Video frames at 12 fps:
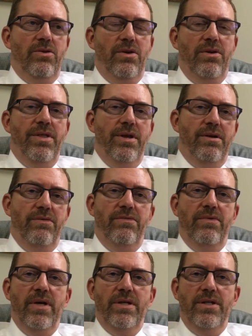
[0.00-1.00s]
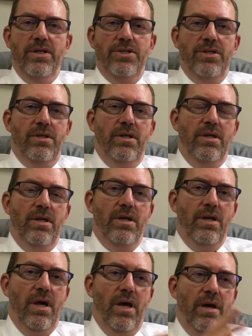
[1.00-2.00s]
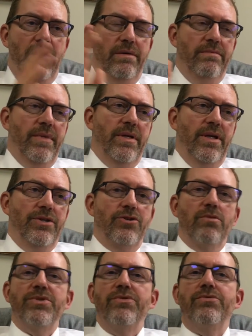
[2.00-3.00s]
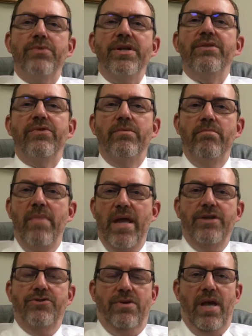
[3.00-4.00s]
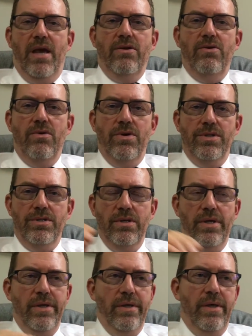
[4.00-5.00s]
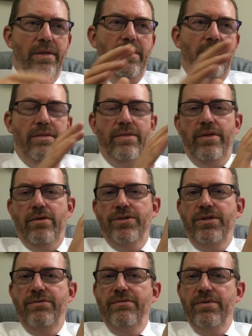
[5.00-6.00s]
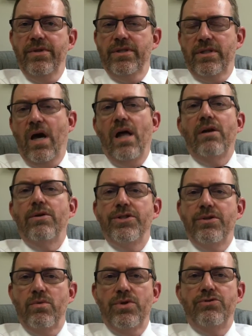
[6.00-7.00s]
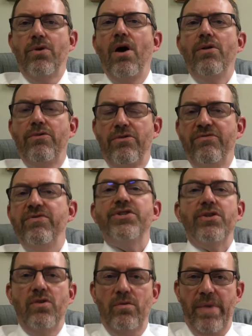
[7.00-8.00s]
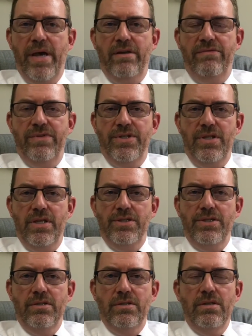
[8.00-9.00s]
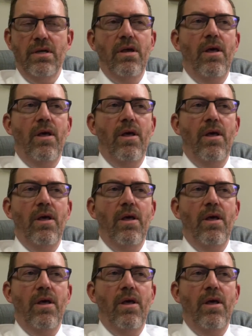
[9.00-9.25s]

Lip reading: can think of addiction in terms of three different major categories. There's the tolerance and withdrawal of the physical manifestations.